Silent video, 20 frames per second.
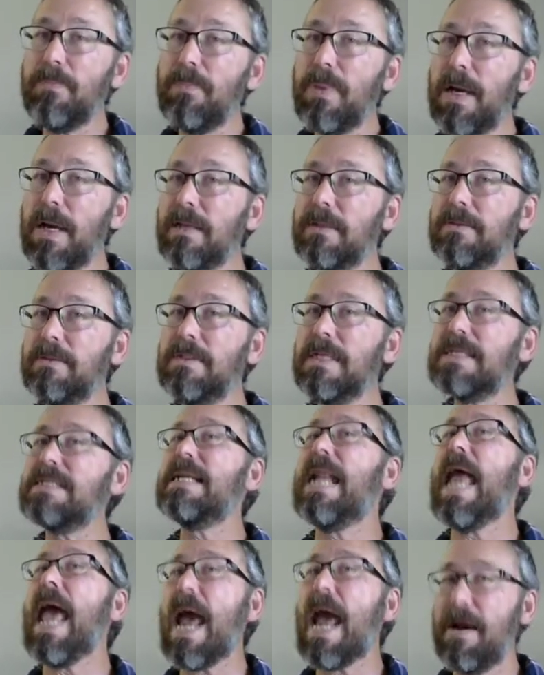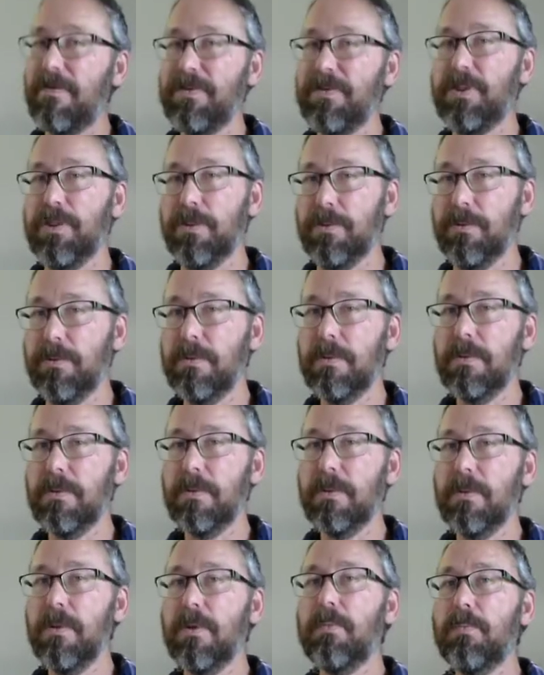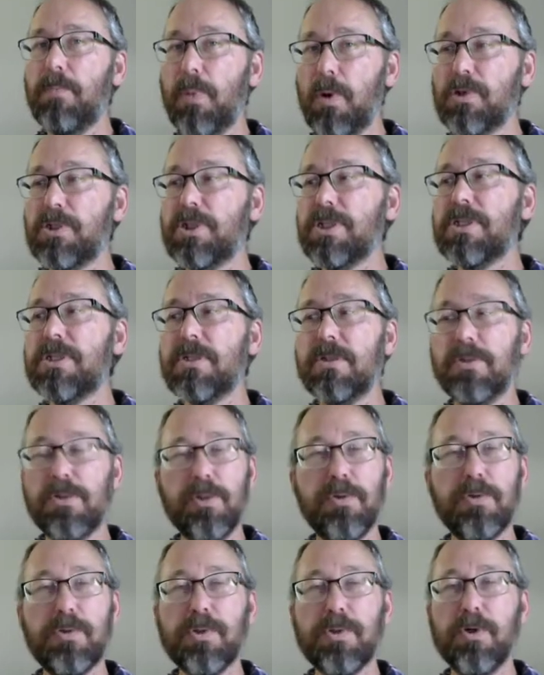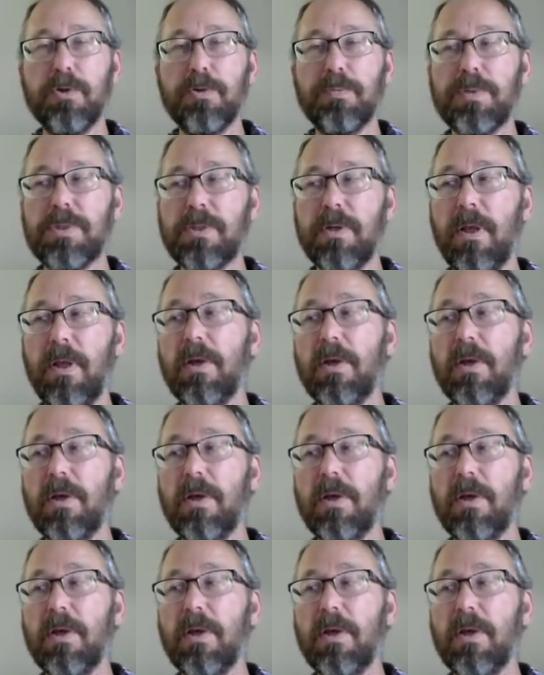but doesn't have to purchase 2 scoops.